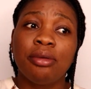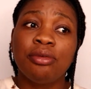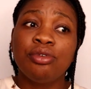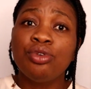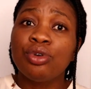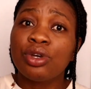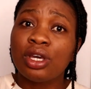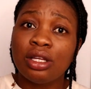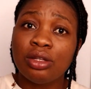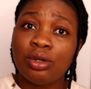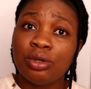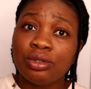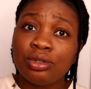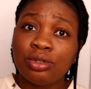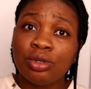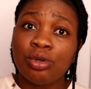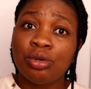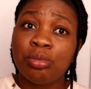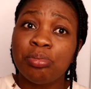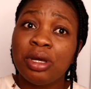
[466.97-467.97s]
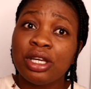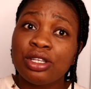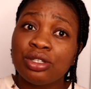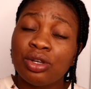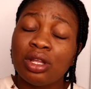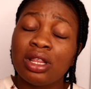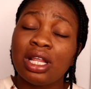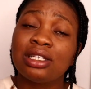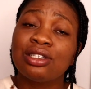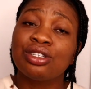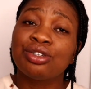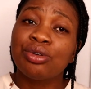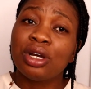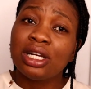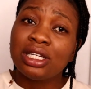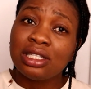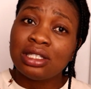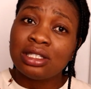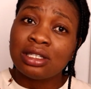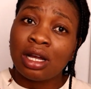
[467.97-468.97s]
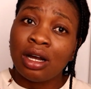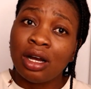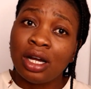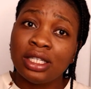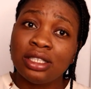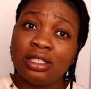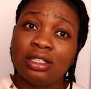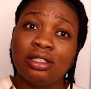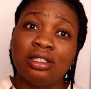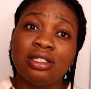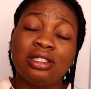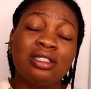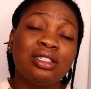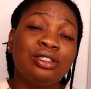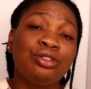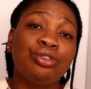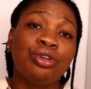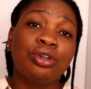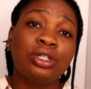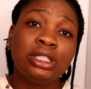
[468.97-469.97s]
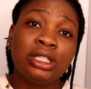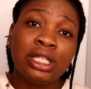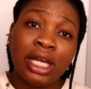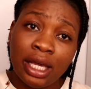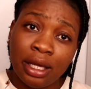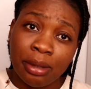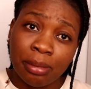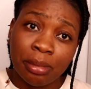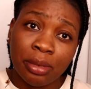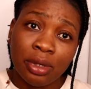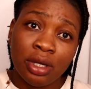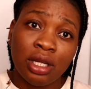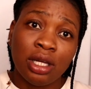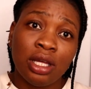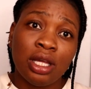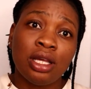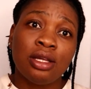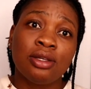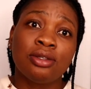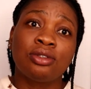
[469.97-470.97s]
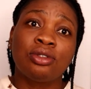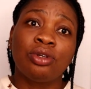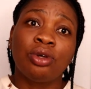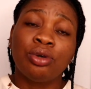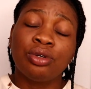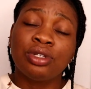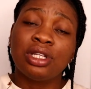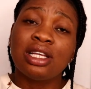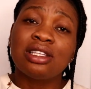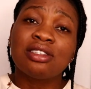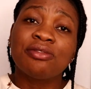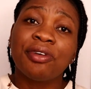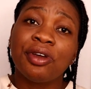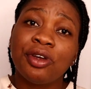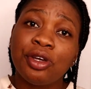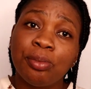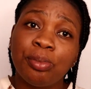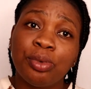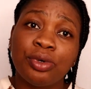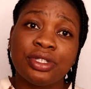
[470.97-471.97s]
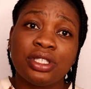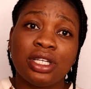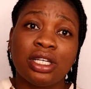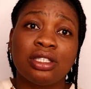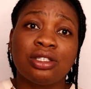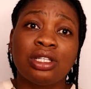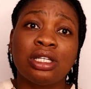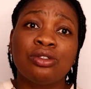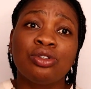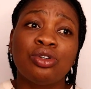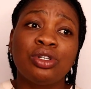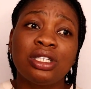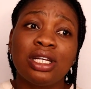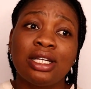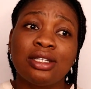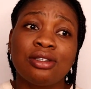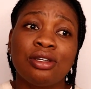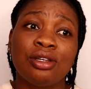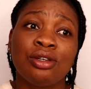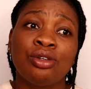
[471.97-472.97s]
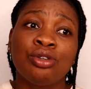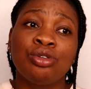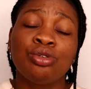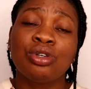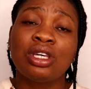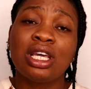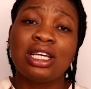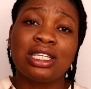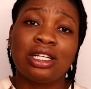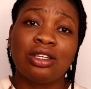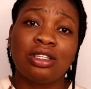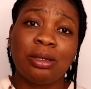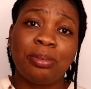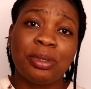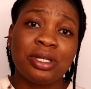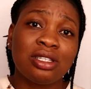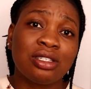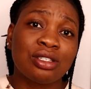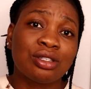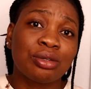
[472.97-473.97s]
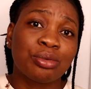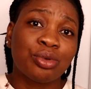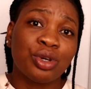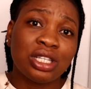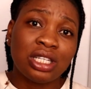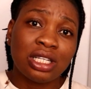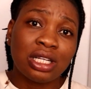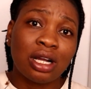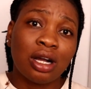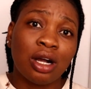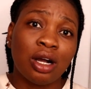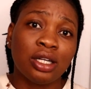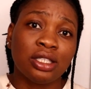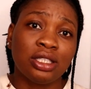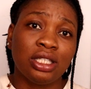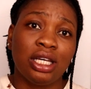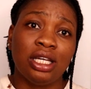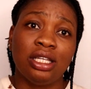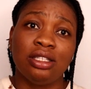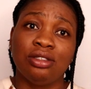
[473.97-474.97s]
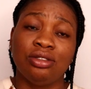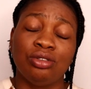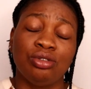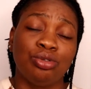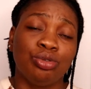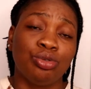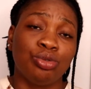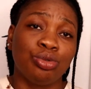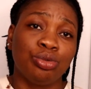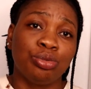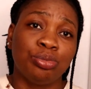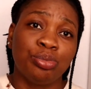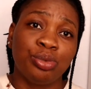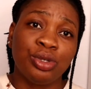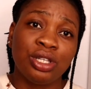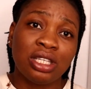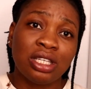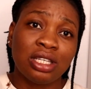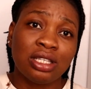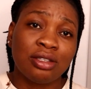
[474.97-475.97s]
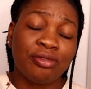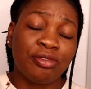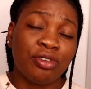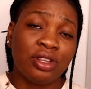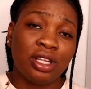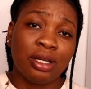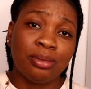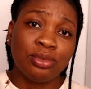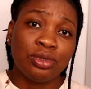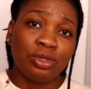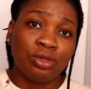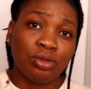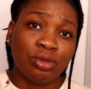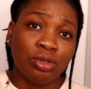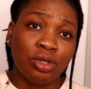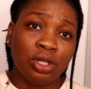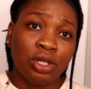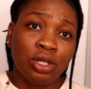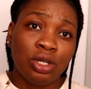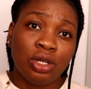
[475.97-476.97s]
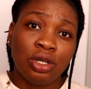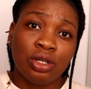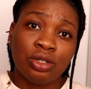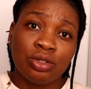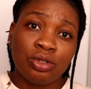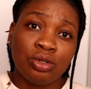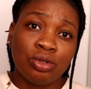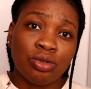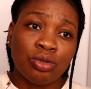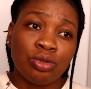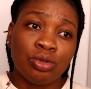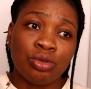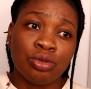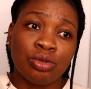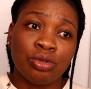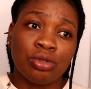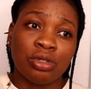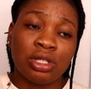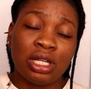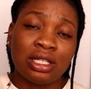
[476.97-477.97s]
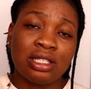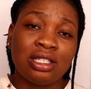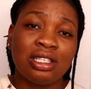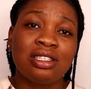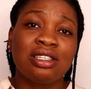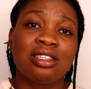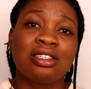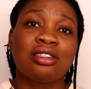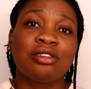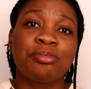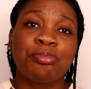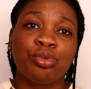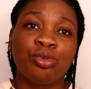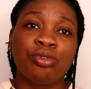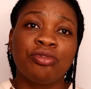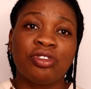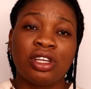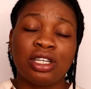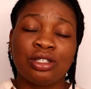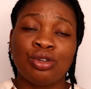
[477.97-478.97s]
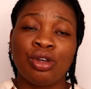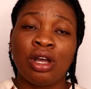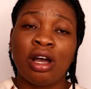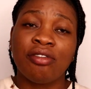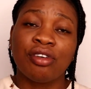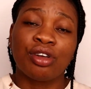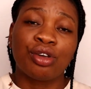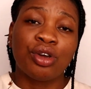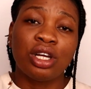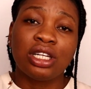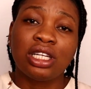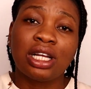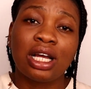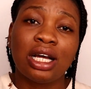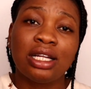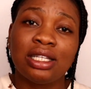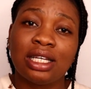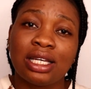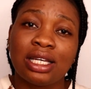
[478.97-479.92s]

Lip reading: You can also make sure that the credit card is in your name. So that's very important. Not that you get another person's credit card and you bring it for them to that this is the proof that you have a credit card